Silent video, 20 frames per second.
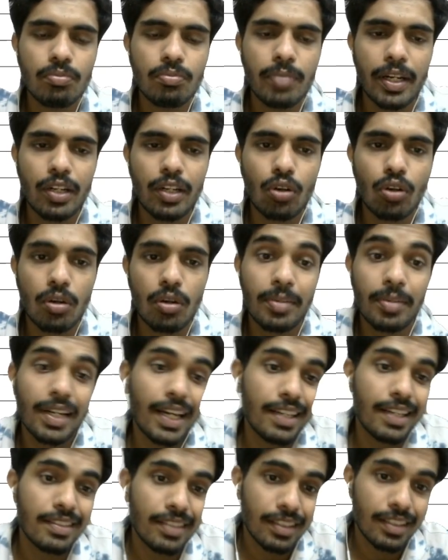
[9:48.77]
by
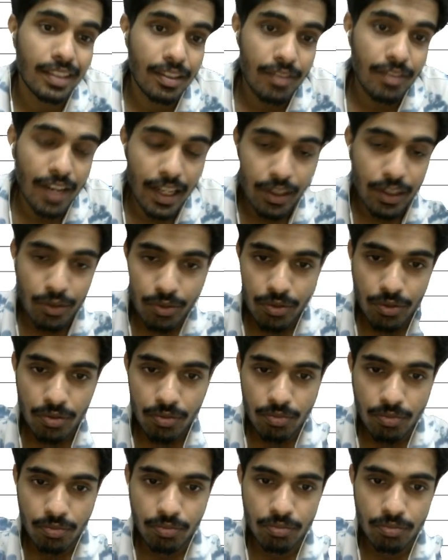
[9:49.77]
normalizing the values,